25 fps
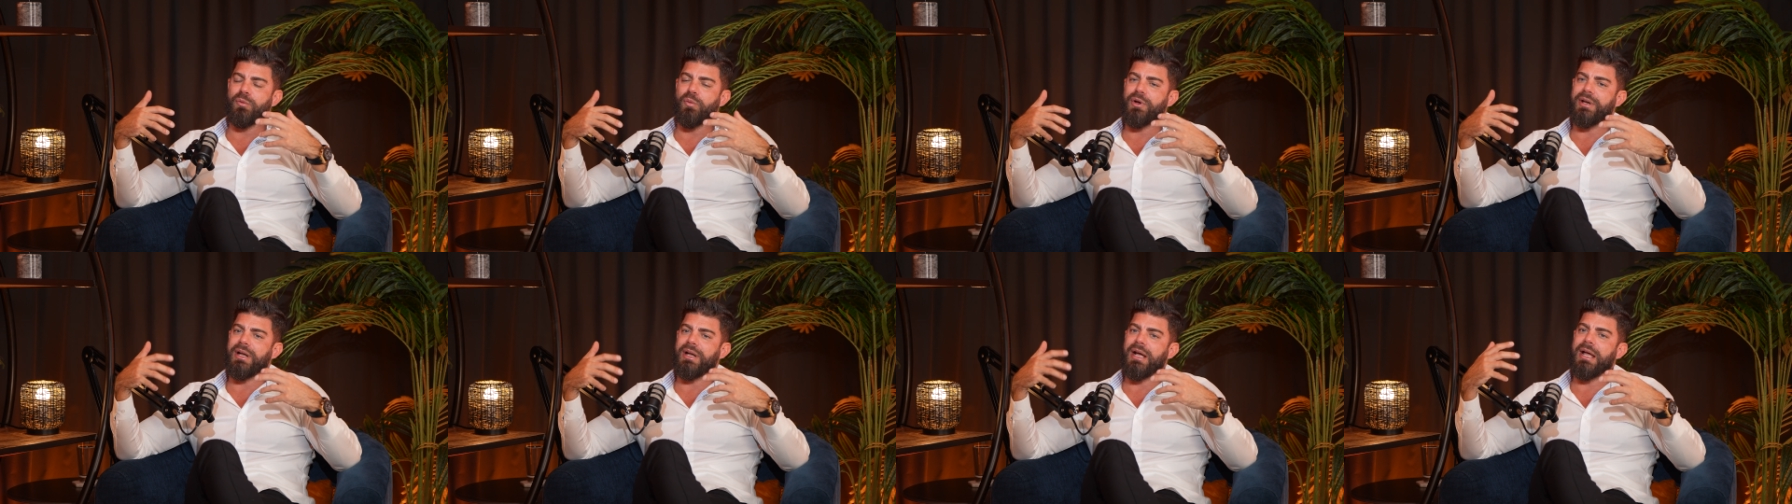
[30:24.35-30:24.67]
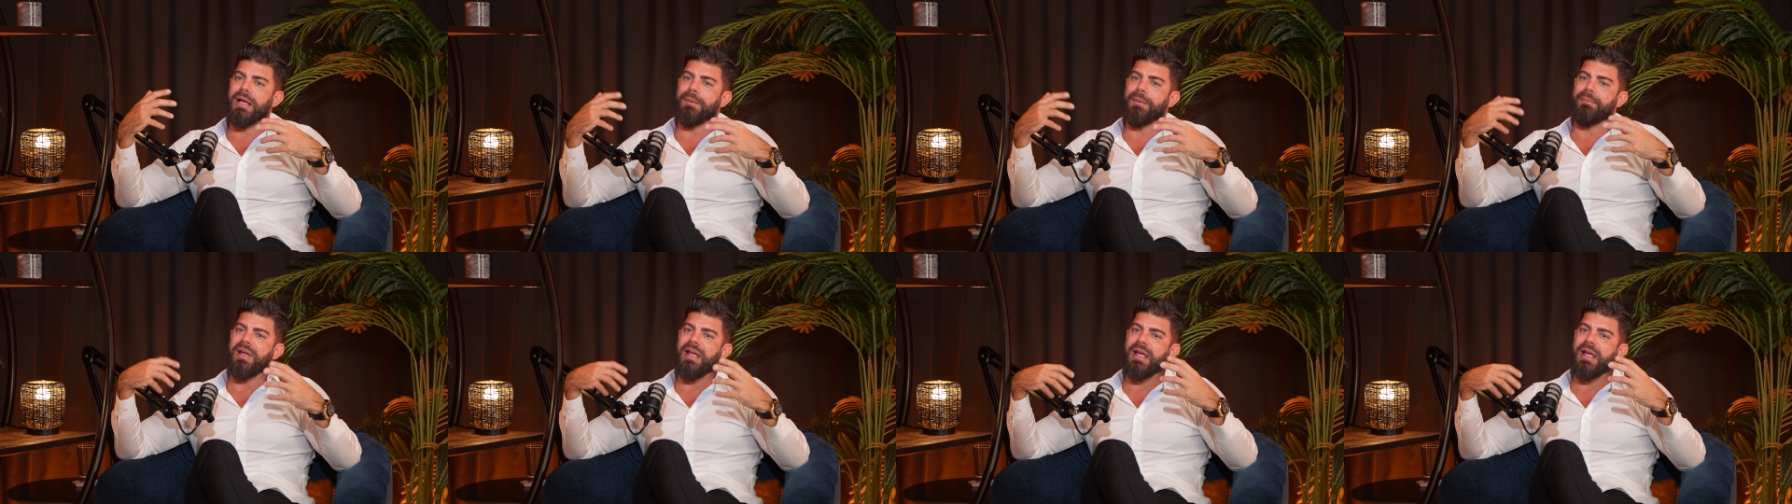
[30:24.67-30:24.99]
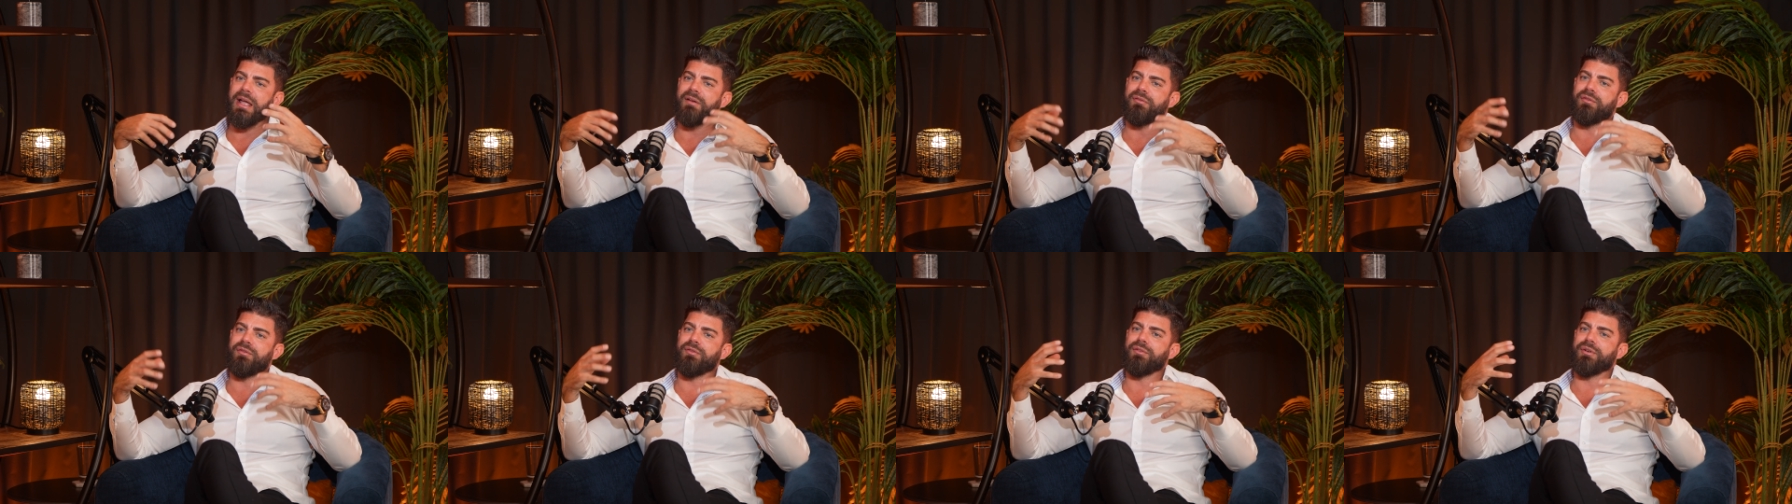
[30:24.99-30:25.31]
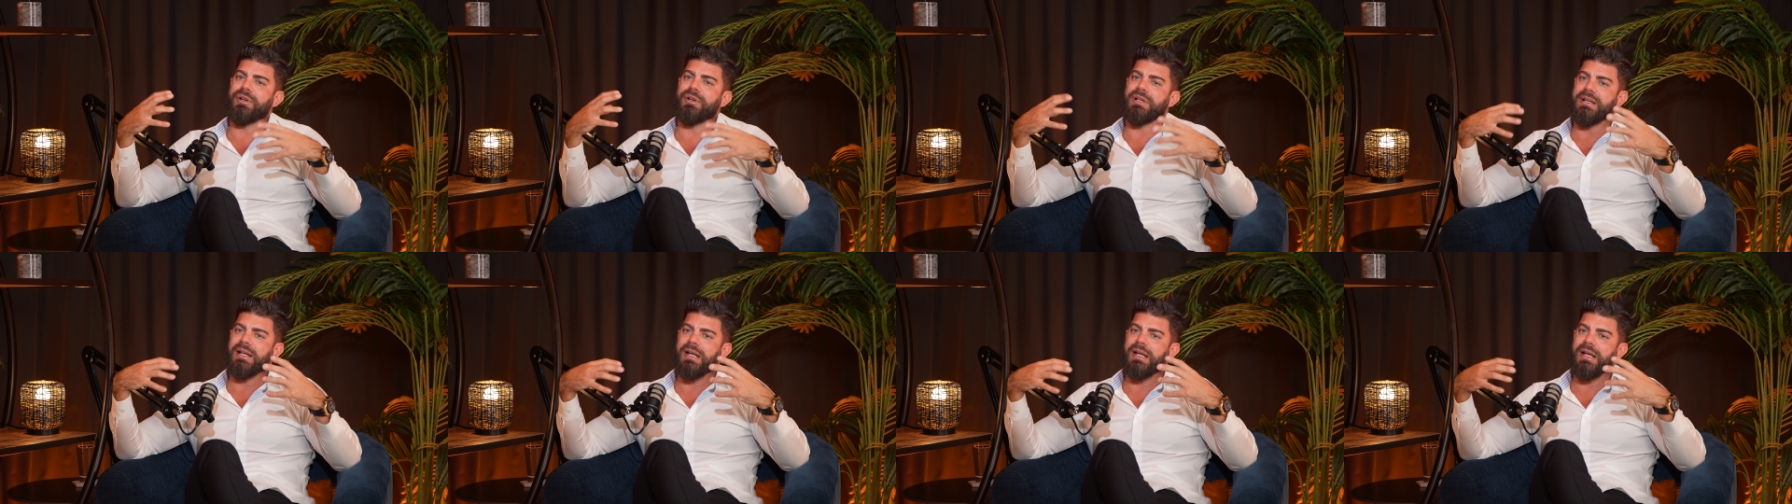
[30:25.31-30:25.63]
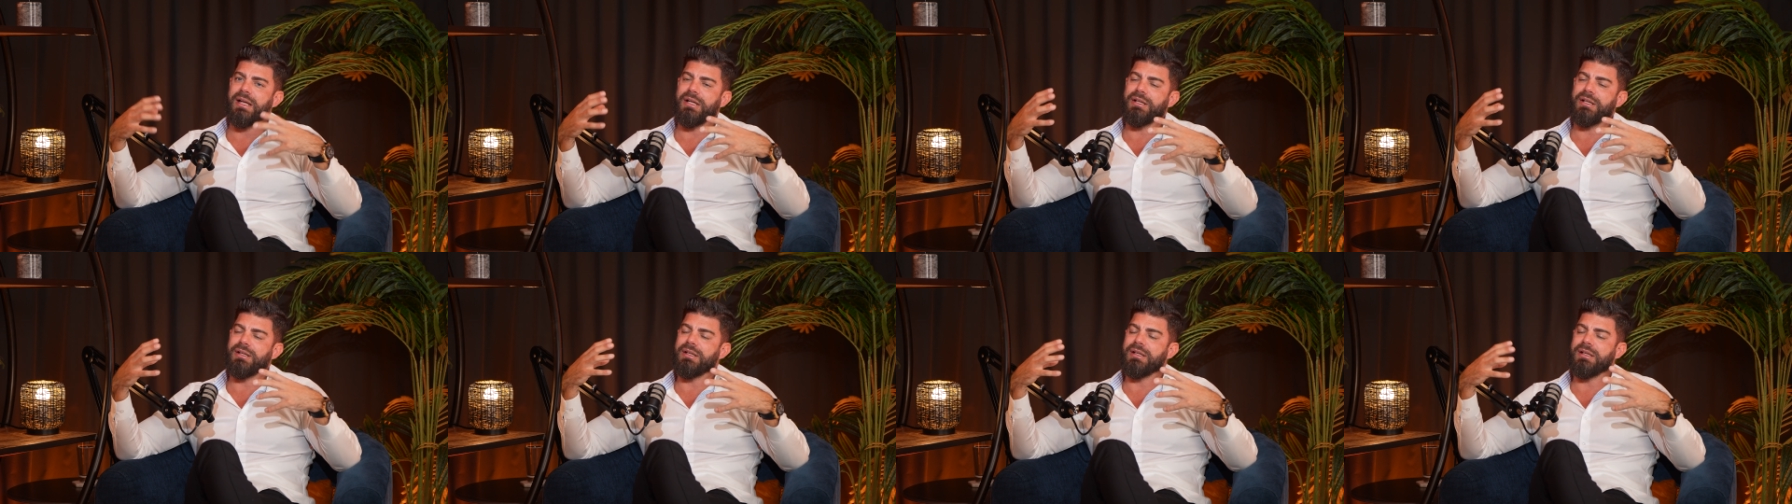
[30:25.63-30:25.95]
what I am every
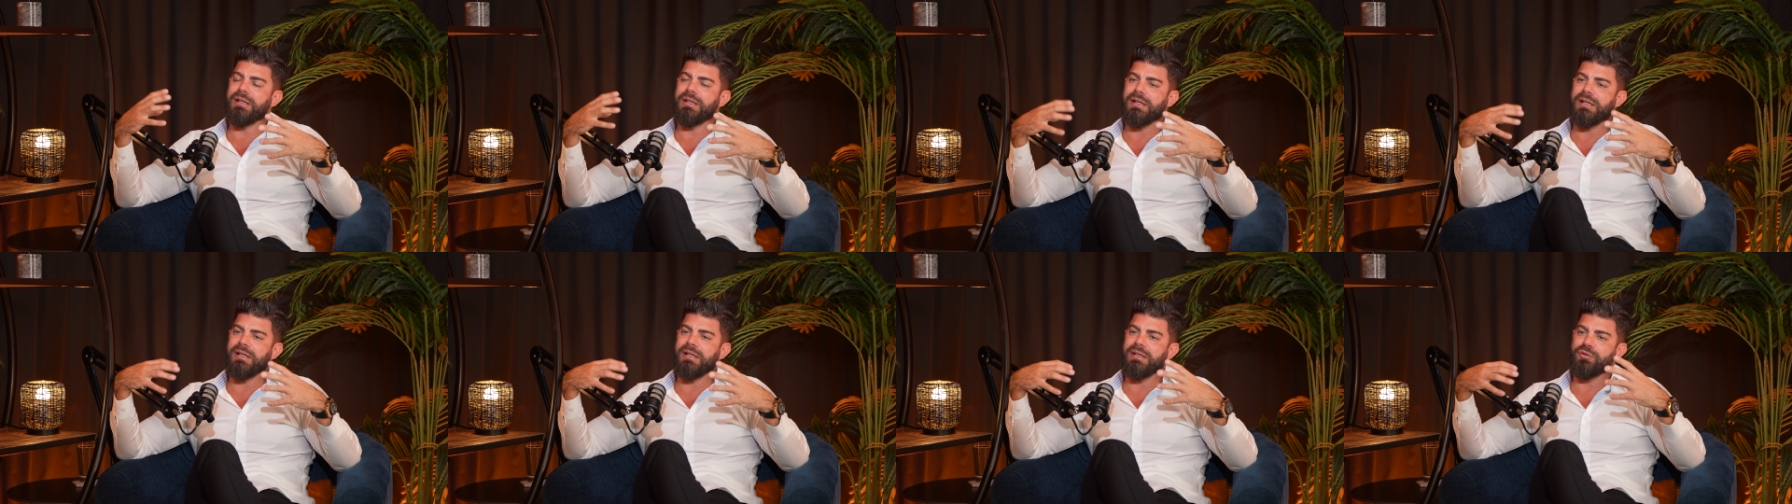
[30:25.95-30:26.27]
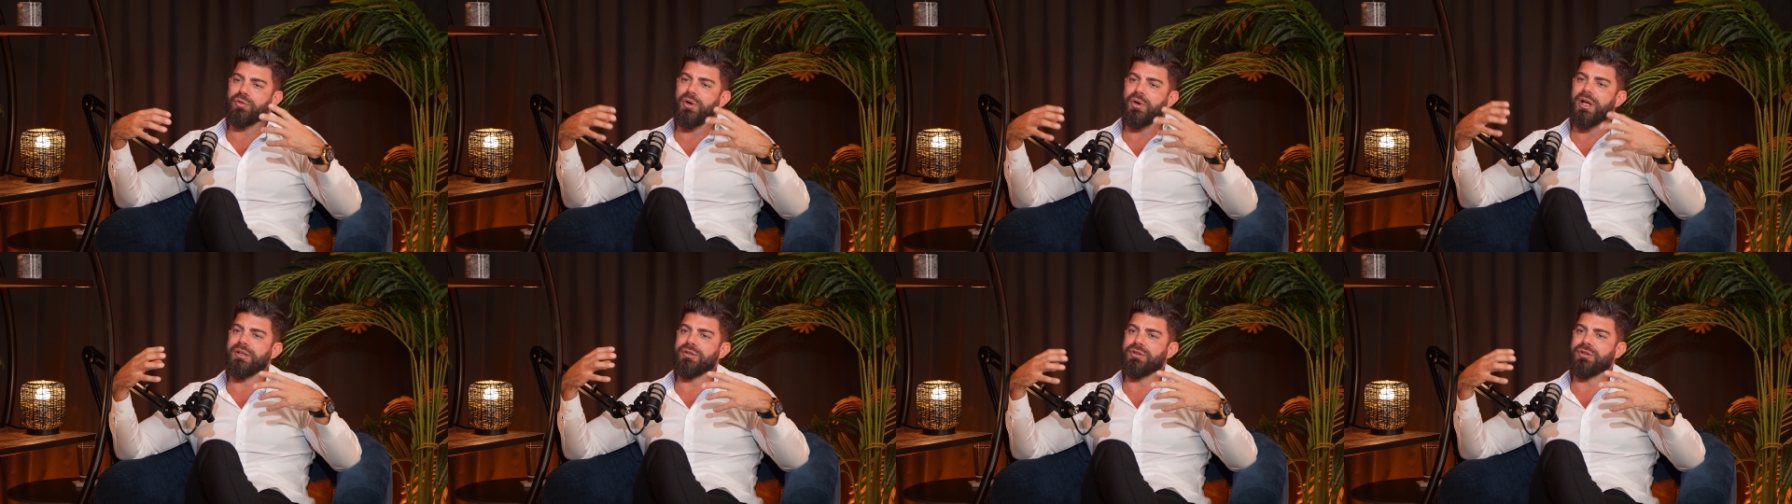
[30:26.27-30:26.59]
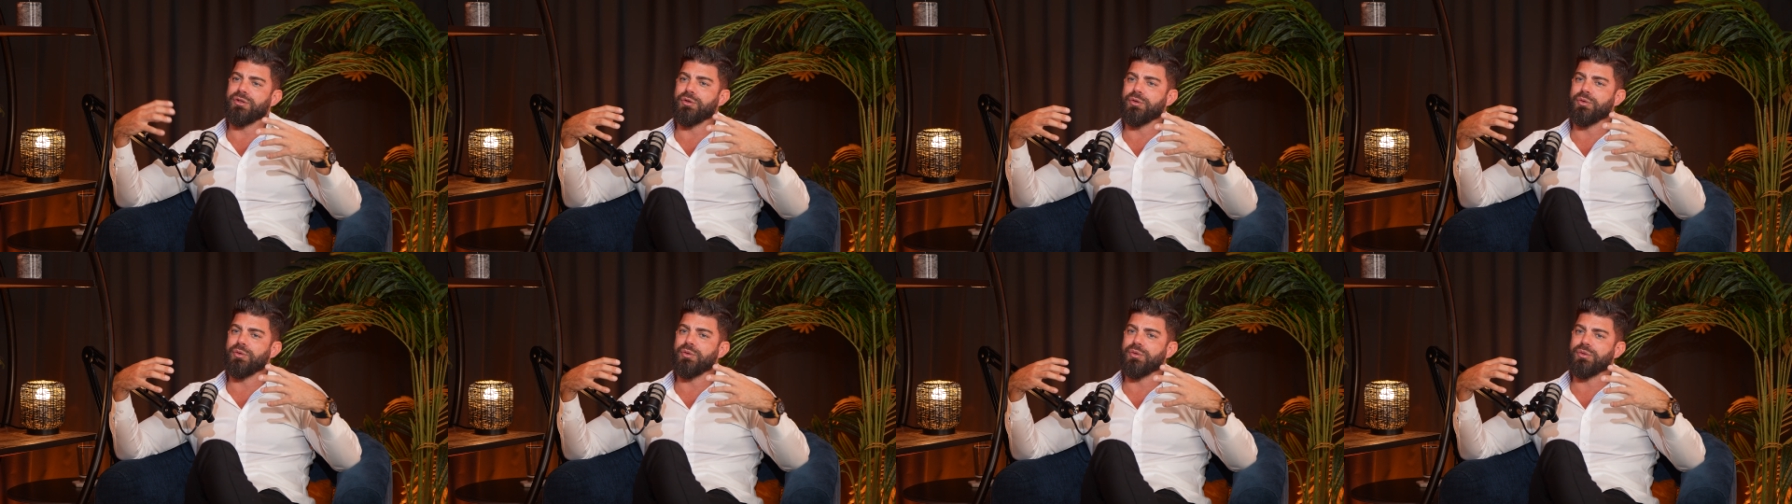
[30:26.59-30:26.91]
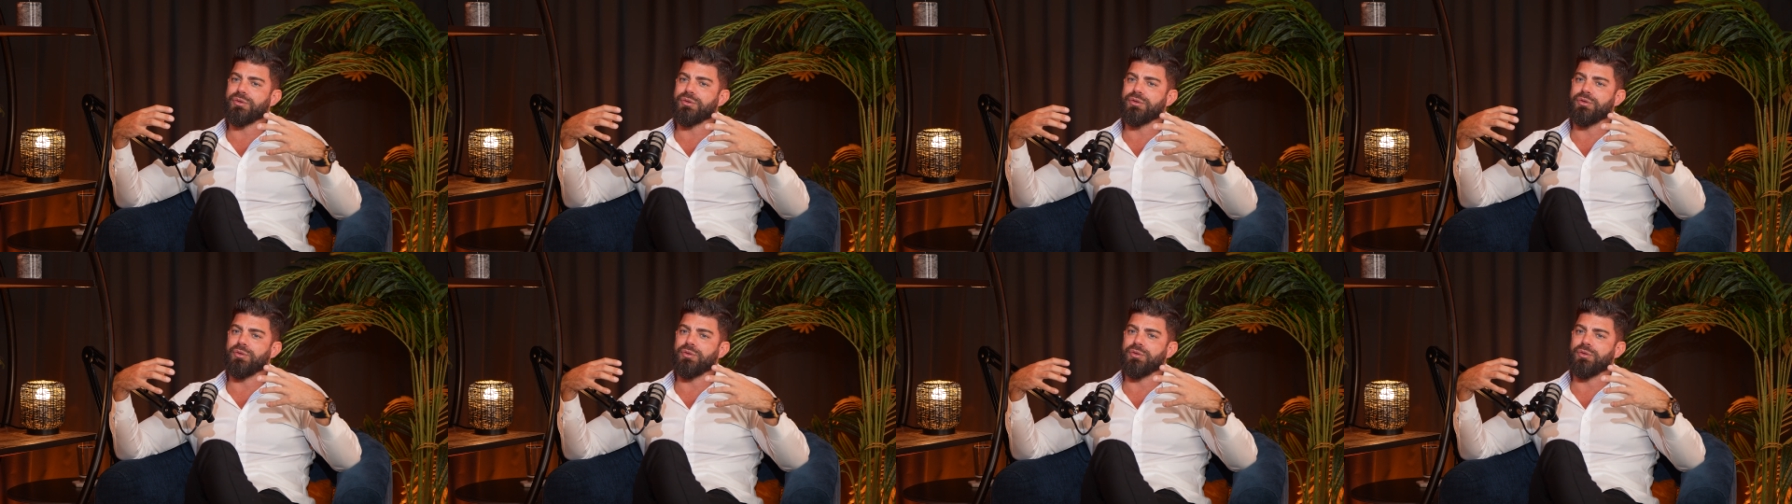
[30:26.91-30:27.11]
day trying to do,